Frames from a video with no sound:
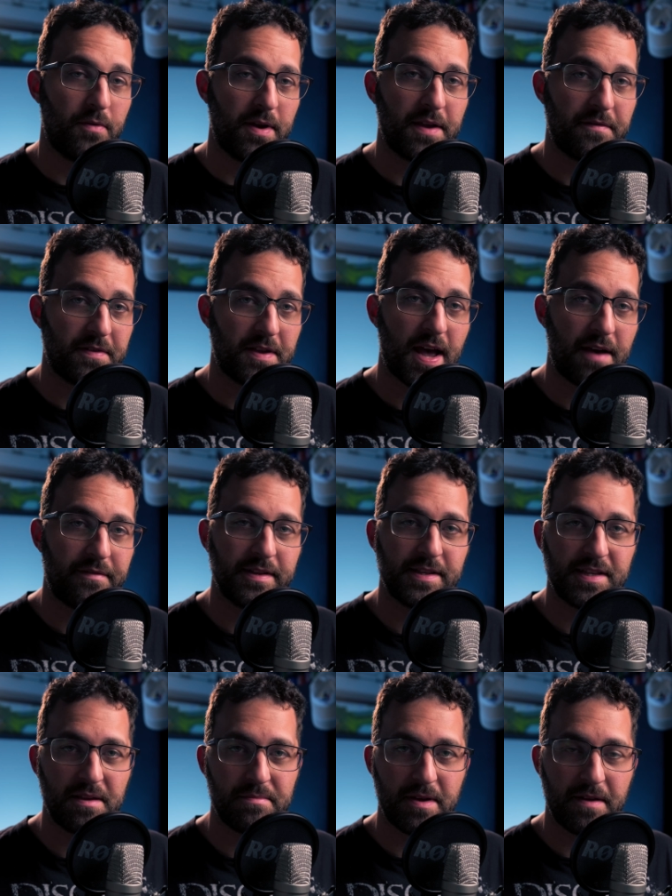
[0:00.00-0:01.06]
way, if you haven't
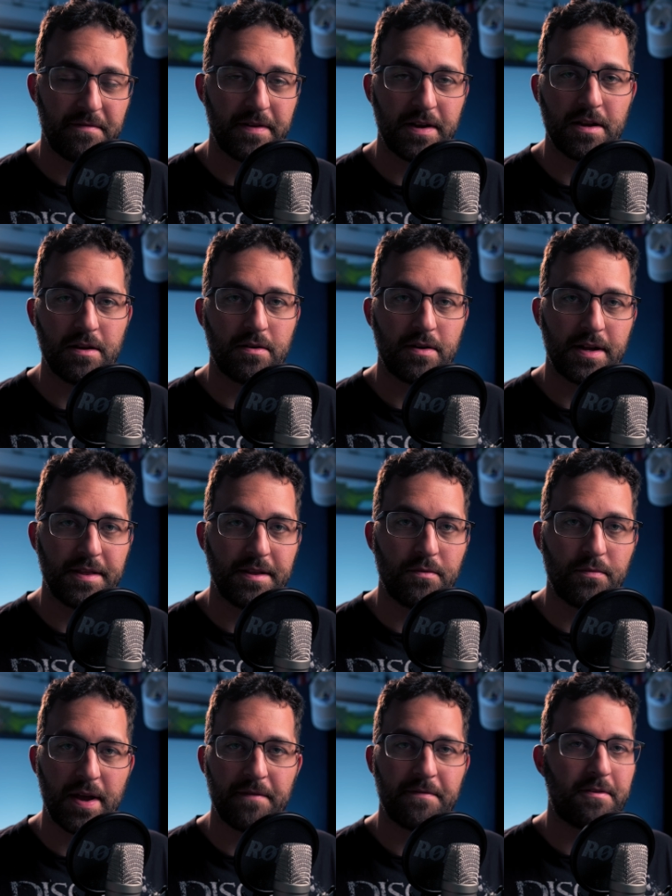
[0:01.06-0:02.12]
seen my video on the
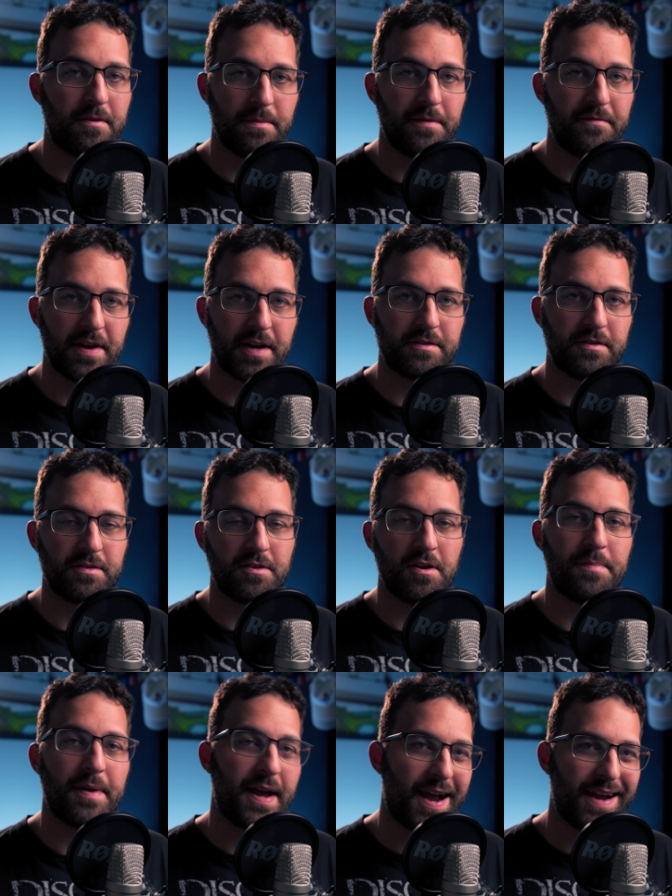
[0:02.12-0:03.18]
waveform and vector
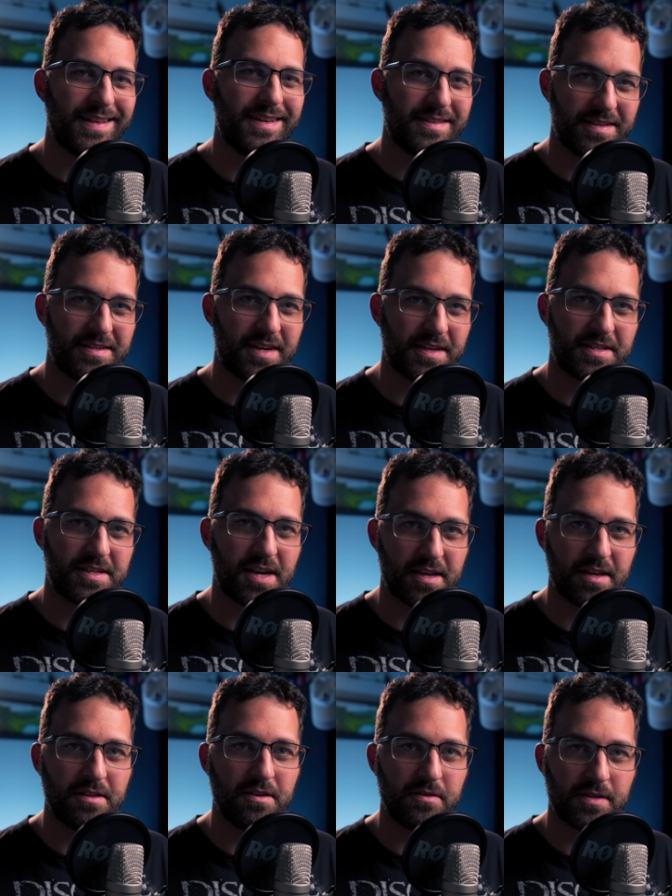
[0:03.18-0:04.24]
scope, I highly suggest
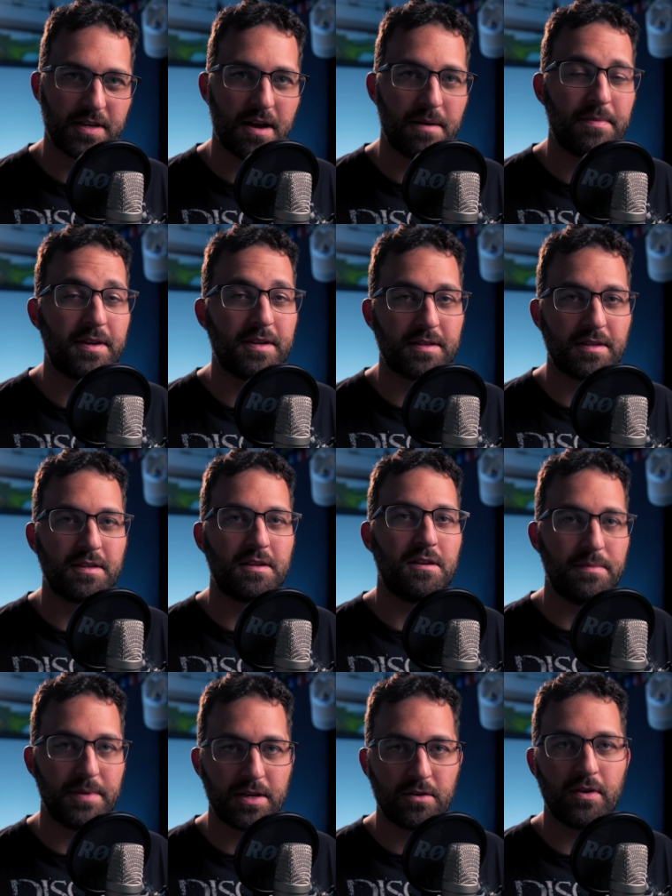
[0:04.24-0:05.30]
checking those out because it's
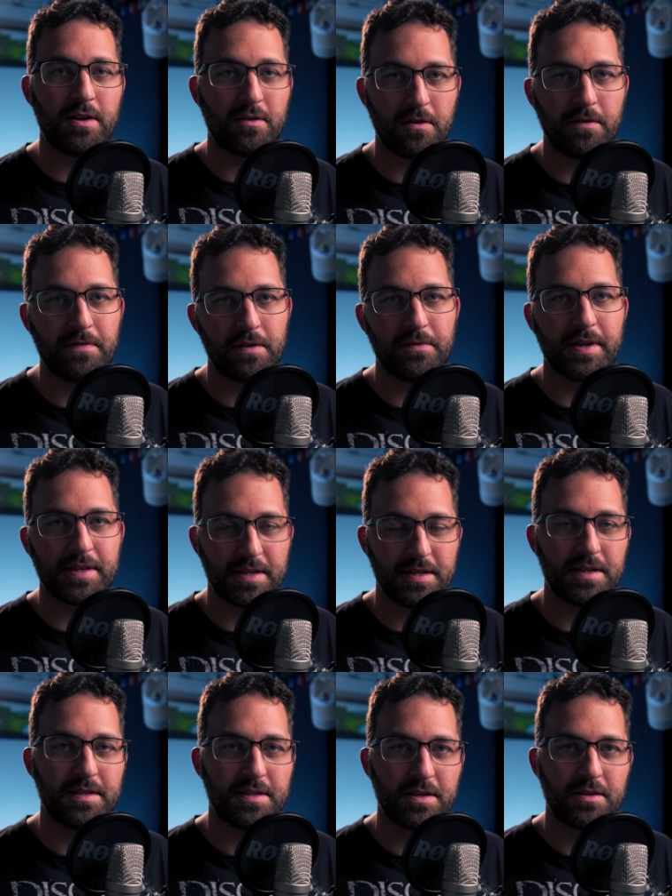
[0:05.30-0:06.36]
going to be critical for the rest of
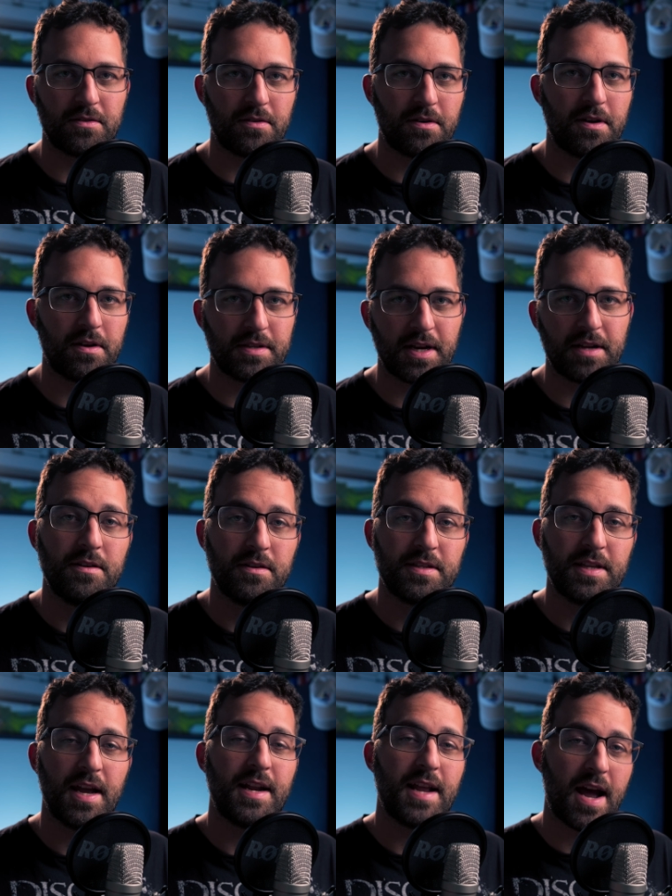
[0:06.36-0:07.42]
this tutorial to
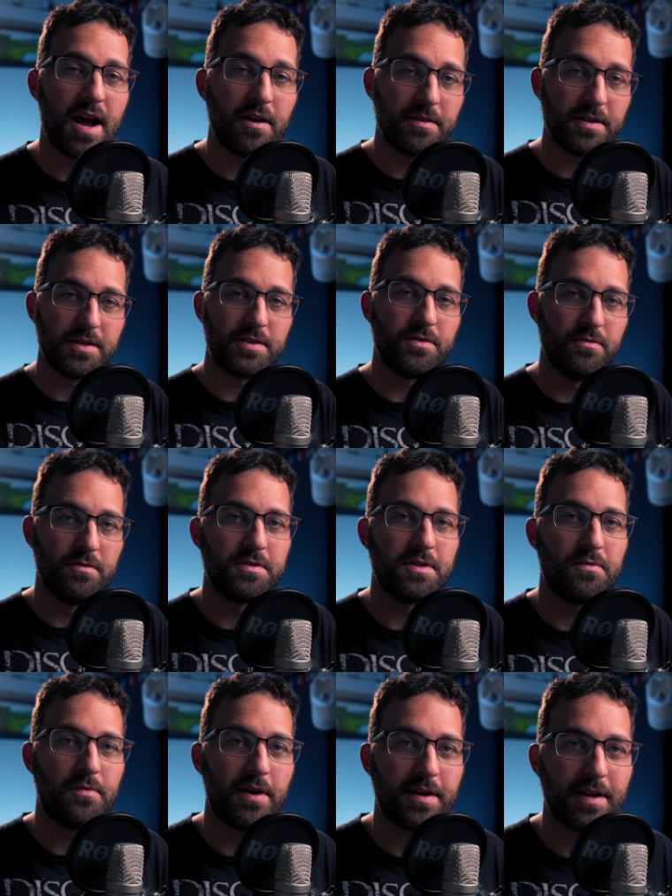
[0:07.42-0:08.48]
understand how these tools
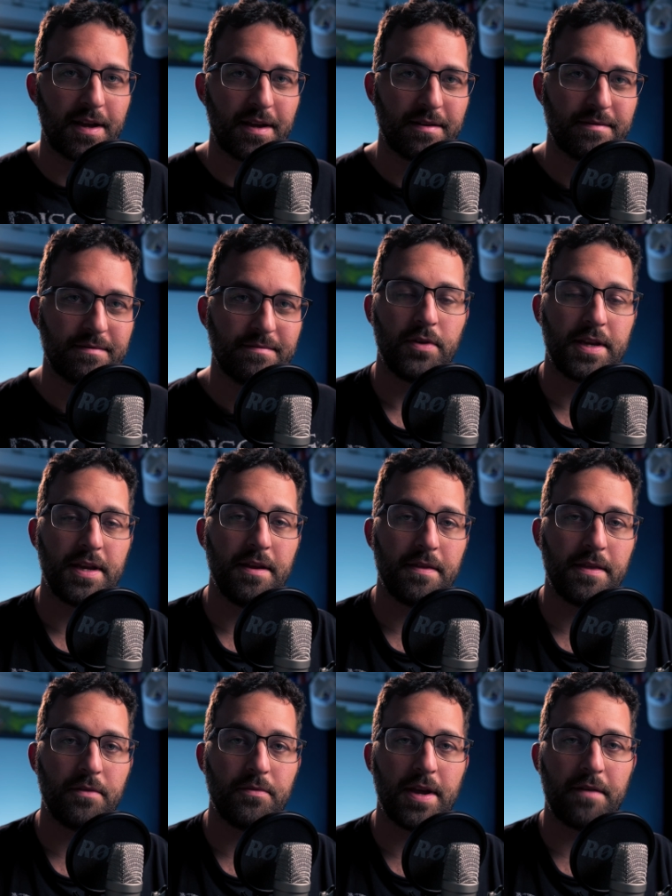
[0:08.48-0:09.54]
are working. So a key
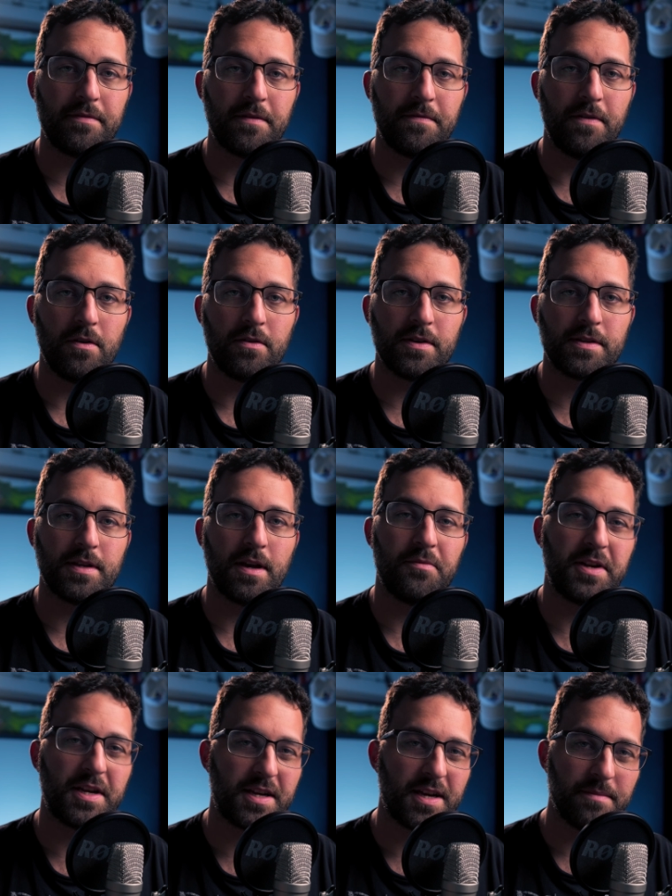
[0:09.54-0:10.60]
thing we have to focus on
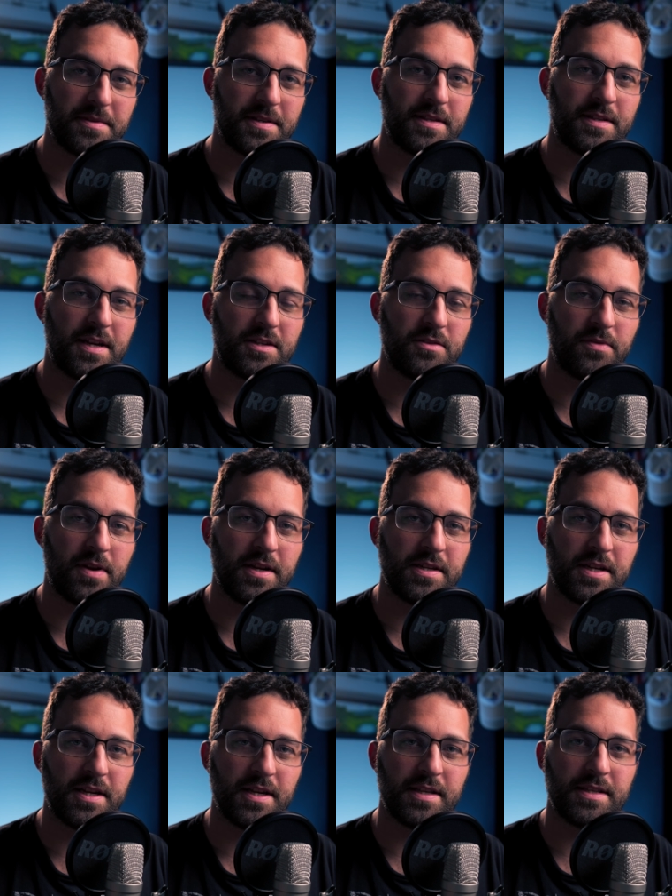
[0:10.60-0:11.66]
when it comes to
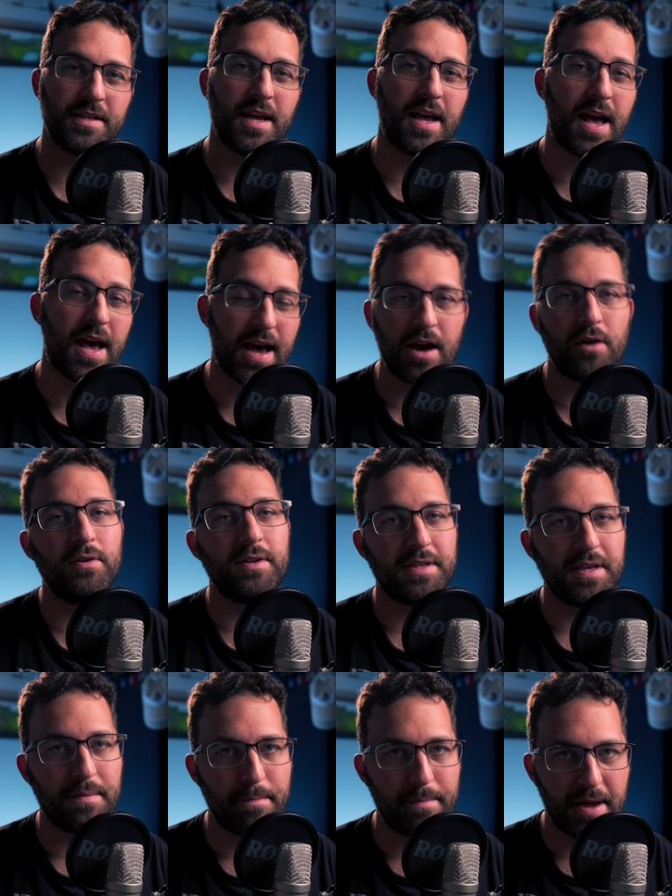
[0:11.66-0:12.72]
saturation is how is
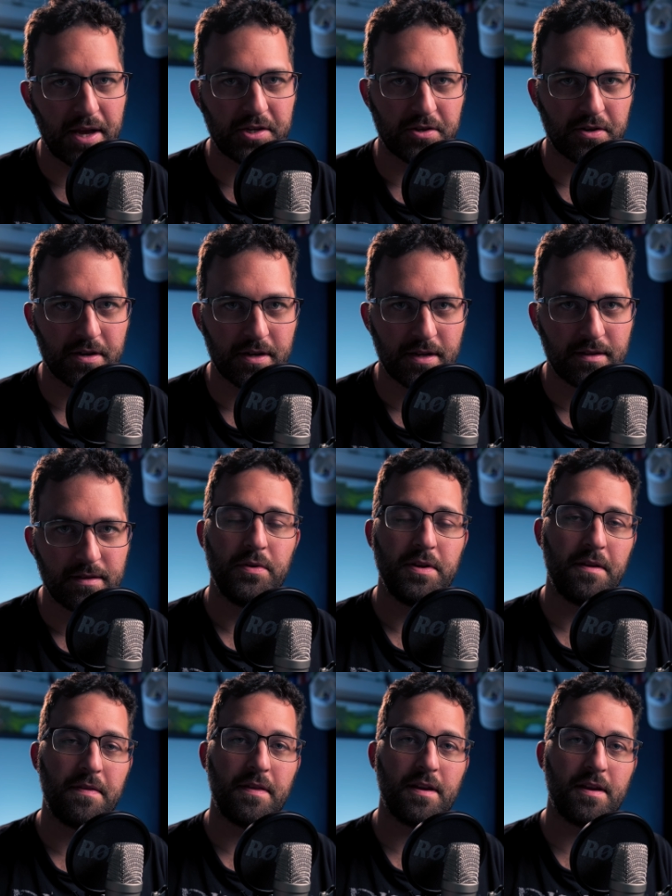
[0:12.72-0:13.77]
it measured? And when
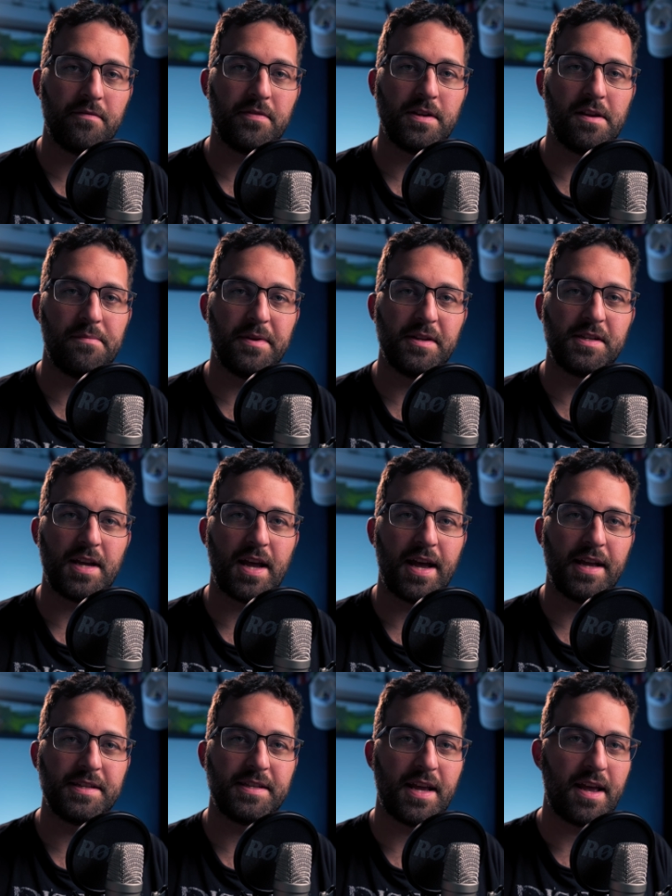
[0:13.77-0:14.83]
you think of an image
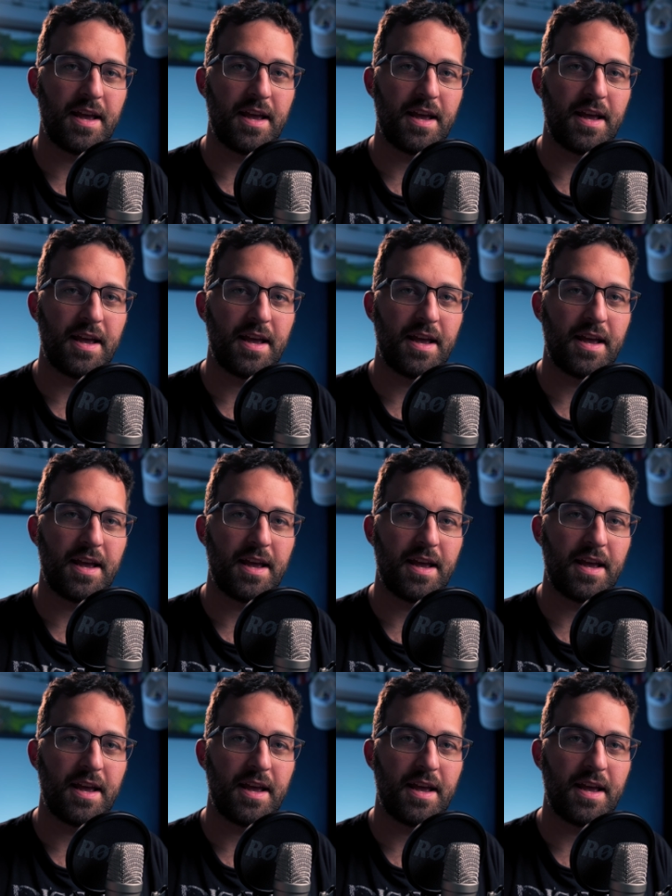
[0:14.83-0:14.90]
as